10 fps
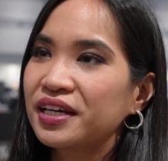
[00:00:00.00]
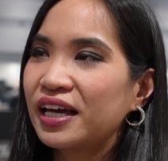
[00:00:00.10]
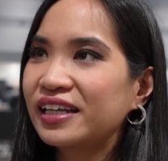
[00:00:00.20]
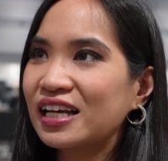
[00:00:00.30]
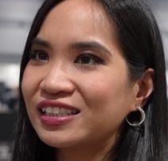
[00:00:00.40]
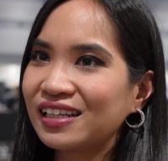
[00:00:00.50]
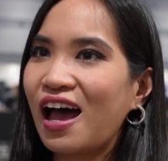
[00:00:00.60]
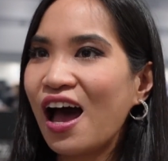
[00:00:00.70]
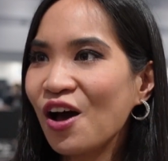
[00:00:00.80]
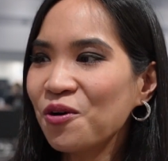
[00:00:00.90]
And that's
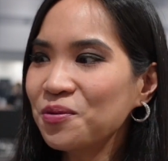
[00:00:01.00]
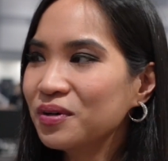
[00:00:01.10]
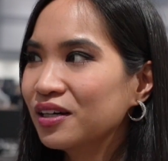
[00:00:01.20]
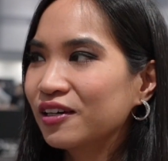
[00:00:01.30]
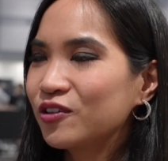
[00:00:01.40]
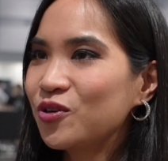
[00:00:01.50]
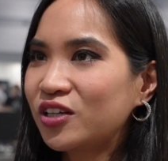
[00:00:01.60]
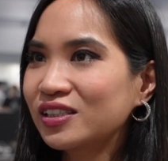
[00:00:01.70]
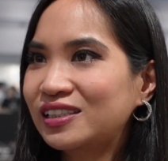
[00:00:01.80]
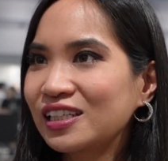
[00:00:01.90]
how you
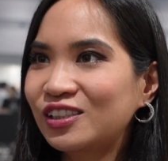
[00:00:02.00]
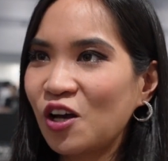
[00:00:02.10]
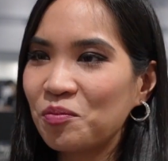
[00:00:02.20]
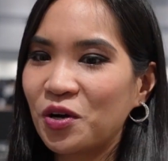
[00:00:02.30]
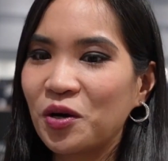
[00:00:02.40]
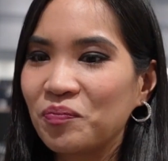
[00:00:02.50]
can see some